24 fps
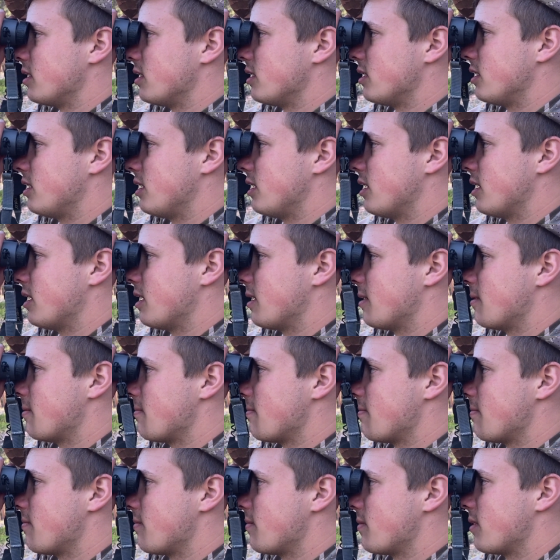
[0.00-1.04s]
Yeah.
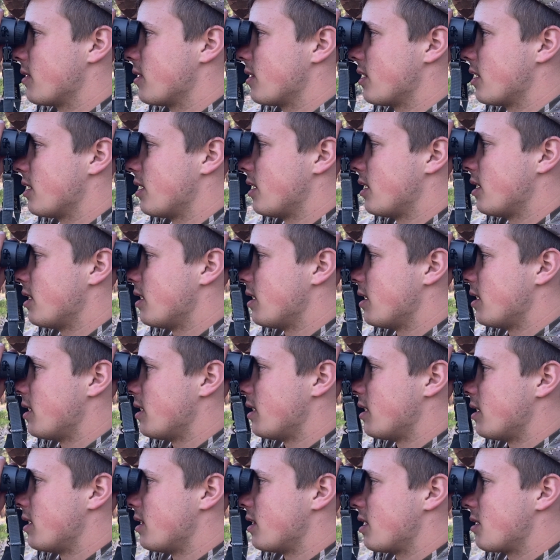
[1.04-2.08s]

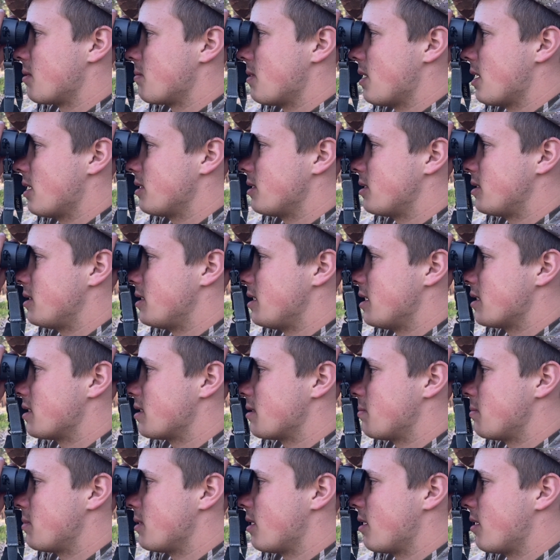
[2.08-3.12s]
They're about to
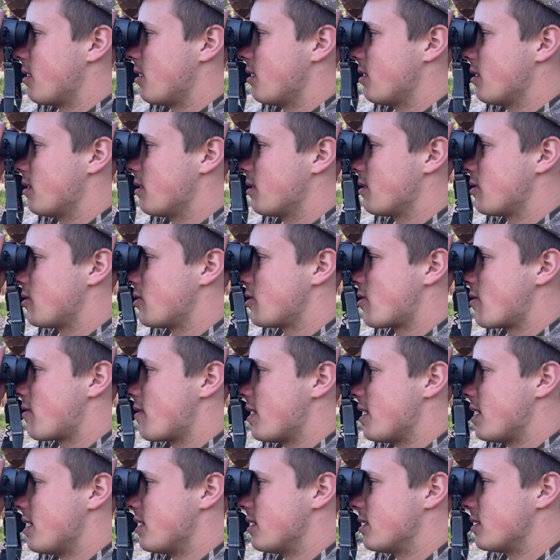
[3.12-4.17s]
disappear into the
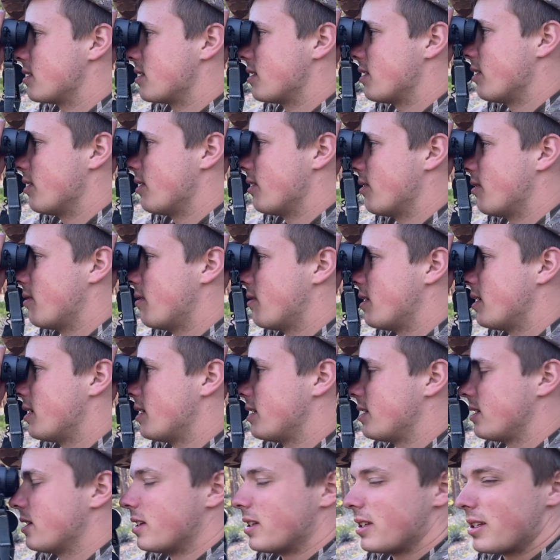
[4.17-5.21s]
trees, though.
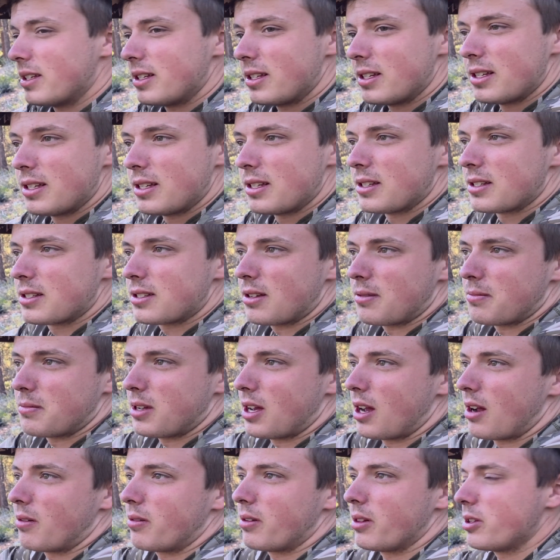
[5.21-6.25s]
So I'm not
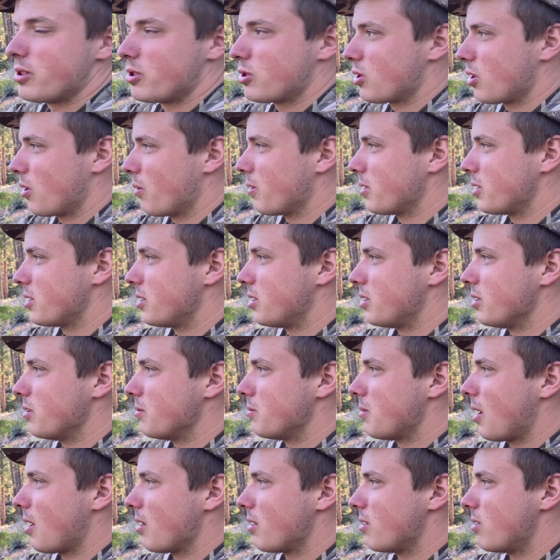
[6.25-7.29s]
really sure what to do
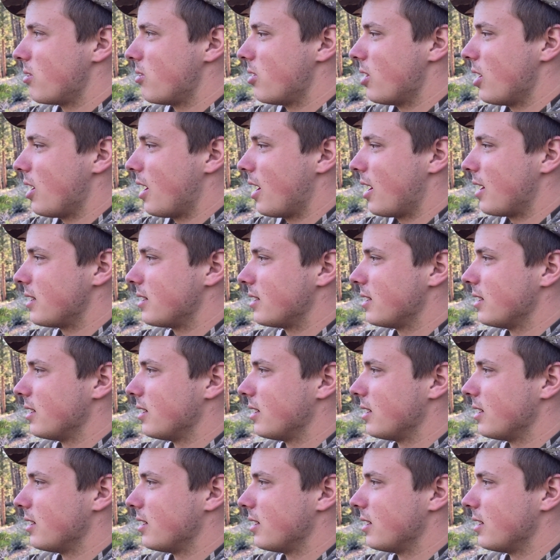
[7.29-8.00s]
about that.